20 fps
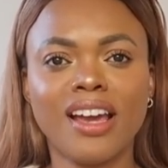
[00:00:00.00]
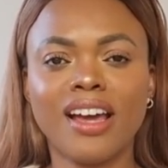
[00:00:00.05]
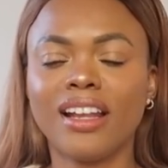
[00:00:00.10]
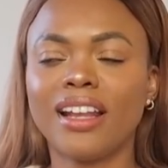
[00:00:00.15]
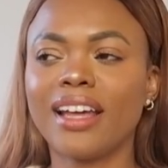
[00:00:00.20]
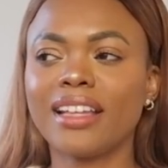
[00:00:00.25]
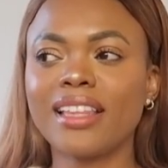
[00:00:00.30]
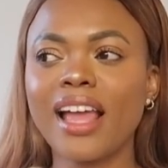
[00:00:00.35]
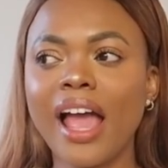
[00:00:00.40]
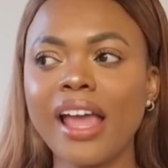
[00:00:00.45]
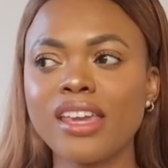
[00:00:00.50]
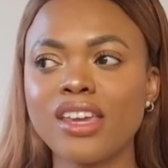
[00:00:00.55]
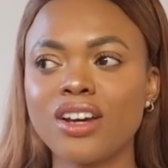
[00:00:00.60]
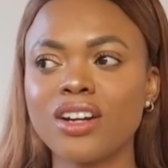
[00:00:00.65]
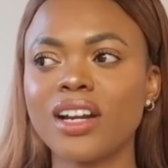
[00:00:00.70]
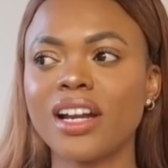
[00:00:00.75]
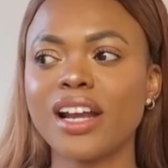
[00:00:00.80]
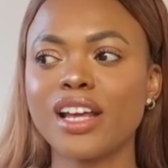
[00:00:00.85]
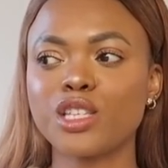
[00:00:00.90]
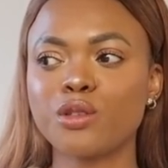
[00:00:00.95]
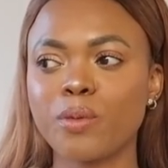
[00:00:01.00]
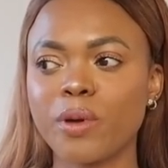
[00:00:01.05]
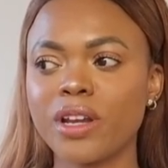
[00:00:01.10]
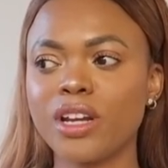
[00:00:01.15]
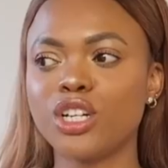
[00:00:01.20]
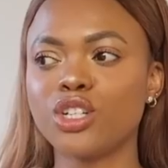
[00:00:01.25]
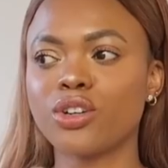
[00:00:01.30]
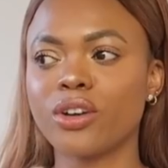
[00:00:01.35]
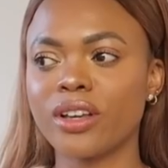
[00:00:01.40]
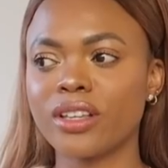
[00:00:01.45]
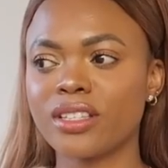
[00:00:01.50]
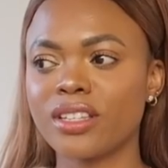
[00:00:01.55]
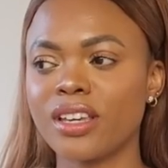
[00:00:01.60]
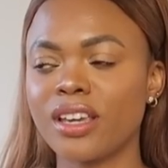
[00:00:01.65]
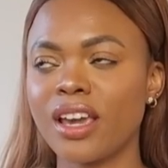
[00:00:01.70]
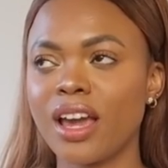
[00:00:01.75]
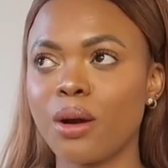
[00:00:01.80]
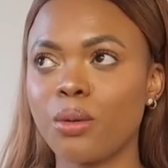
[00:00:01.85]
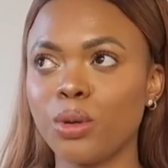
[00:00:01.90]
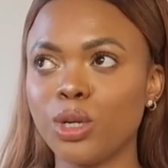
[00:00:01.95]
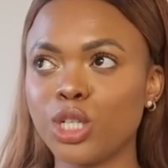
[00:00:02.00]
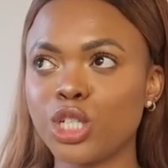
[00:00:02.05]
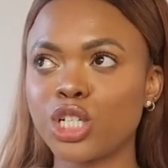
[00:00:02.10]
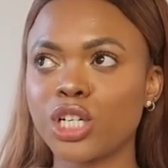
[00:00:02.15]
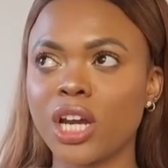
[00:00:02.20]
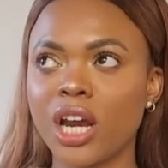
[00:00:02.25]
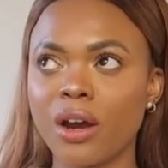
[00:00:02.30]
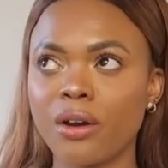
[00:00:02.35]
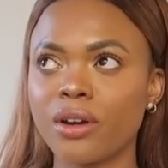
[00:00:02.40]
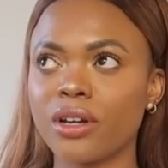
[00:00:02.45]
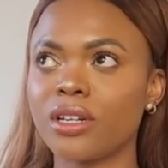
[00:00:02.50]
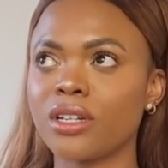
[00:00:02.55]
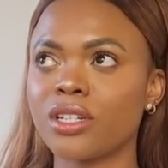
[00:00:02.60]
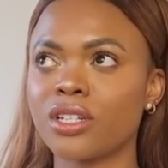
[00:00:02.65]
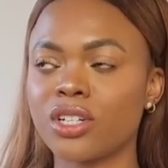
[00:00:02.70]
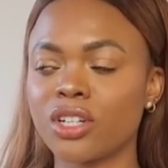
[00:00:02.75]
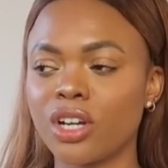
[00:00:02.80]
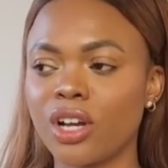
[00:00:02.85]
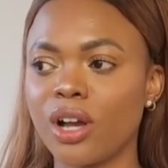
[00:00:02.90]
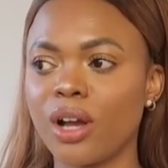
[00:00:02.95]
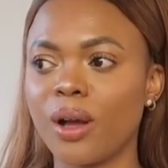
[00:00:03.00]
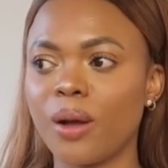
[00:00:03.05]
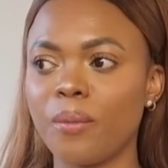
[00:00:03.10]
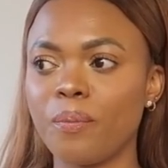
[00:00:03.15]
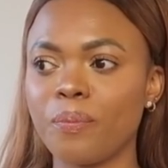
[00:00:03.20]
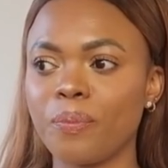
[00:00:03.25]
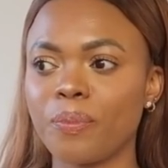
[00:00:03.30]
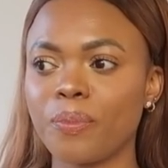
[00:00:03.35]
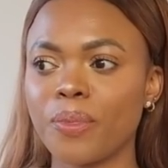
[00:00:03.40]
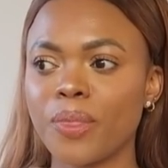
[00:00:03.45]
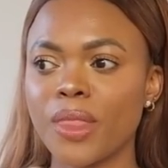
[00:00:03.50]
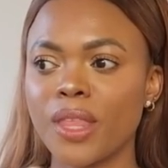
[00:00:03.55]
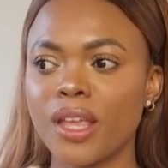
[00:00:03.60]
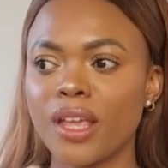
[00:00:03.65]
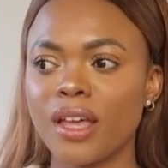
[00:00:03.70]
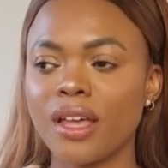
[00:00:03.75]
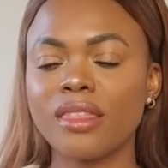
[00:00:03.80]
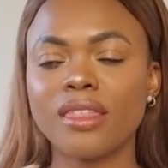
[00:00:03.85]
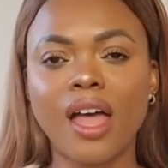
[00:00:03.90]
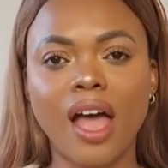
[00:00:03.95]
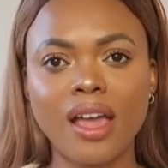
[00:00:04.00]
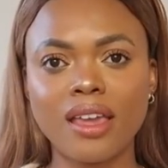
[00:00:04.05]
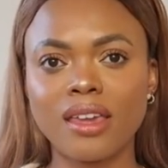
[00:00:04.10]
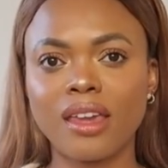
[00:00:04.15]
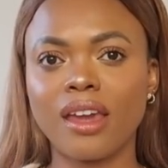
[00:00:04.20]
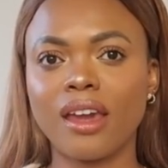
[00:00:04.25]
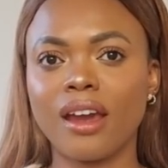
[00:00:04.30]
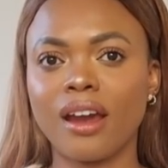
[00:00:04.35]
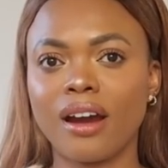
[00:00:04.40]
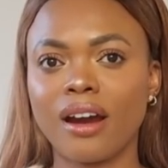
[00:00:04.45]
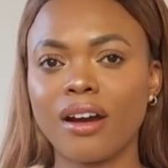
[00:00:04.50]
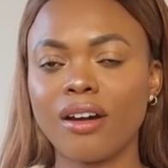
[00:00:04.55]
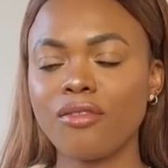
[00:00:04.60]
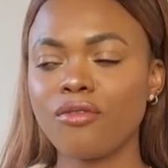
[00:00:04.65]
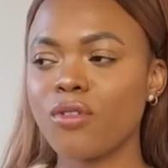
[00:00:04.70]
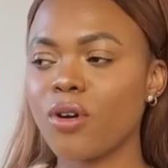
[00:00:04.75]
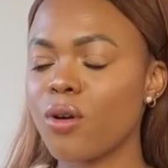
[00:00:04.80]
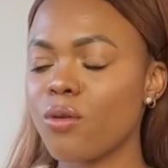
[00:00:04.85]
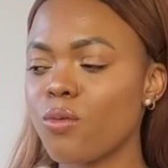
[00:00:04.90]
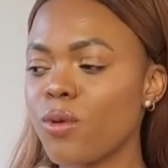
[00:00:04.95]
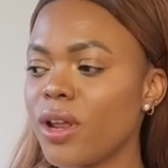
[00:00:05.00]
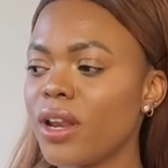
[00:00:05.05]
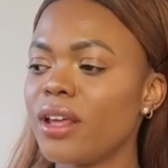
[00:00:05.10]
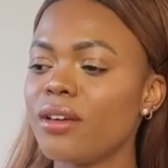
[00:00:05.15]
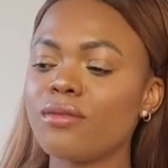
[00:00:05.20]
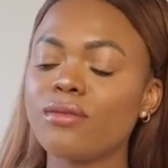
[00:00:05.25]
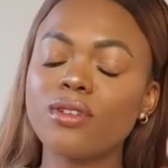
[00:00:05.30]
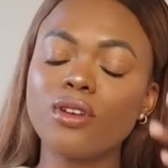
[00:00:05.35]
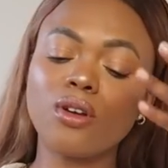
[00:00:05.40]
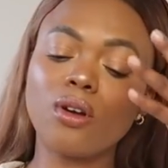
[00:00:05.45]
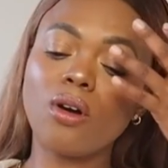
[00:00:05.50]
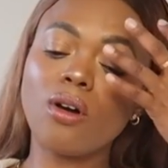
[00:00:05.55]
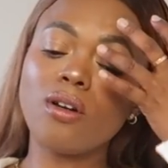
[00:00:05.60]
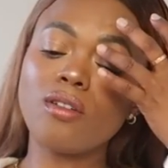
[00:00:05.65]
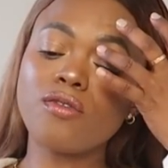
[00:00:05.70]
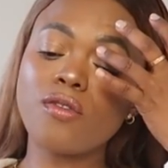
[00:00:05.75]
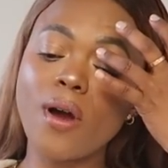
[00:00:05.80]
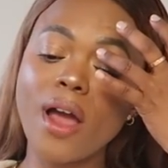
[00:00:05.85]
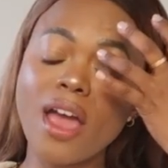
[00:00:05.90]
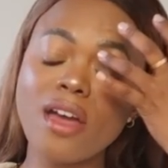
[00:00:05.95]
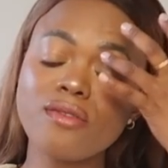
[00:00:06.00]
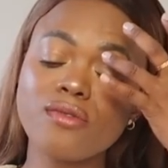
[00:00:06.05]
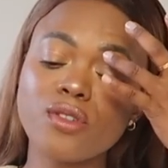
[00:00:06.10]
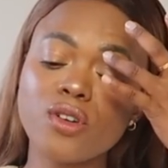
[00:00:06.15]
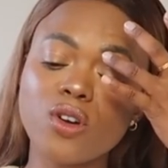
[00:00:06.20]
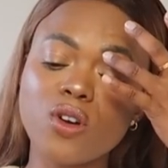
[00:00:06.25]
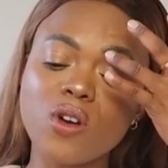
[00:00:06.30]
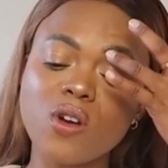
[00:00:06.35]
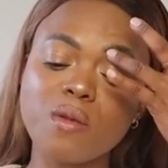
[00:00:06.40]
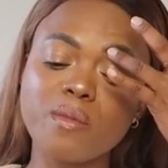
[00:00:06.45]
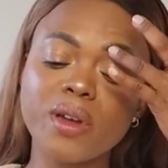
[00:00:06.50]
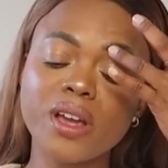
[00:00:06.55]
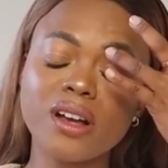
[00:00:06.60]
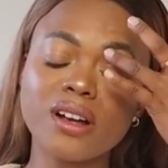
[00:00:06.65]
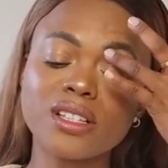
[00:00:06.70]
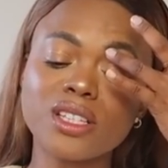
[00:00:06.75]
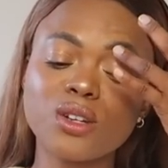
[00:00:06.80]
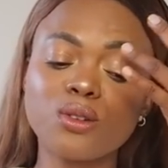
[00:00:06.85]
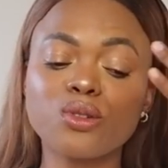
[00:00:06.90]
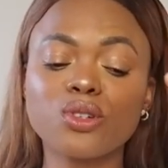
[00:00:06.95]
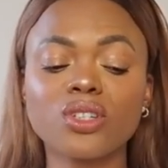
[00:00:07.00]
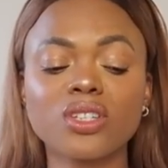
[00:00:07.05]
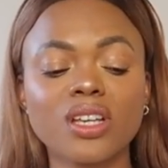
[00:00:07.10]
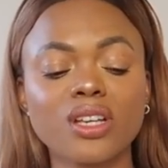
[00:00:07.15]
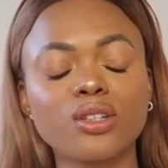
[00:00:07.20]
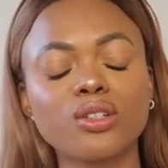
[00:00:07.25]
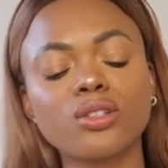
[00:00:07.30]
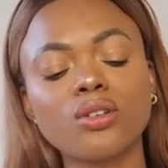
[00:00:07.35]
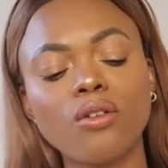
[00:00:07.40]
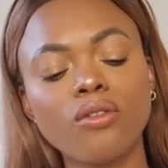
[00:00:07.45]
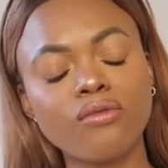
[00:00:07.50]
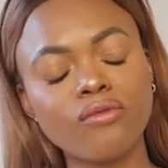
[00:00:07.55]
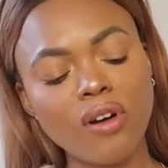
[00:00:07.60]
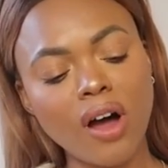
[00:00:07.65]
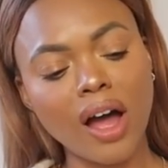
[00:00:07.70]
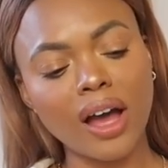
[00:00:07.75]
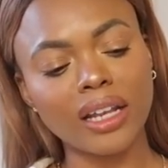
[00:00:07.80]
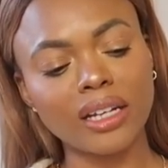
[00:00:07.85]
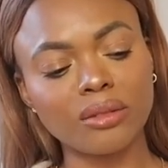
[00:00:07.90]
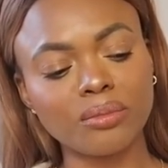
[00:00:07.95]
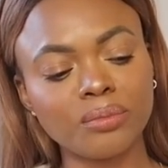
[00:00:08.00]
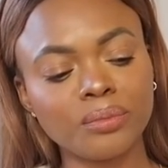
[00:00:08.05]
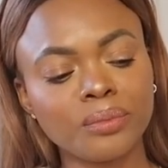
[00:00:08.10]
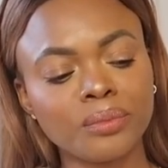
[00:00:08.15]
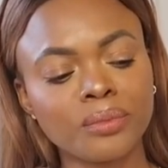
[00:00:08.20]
Like, that year that I spent in Jersey, I will cherish that year for really, you know, forever, because it was just like so fun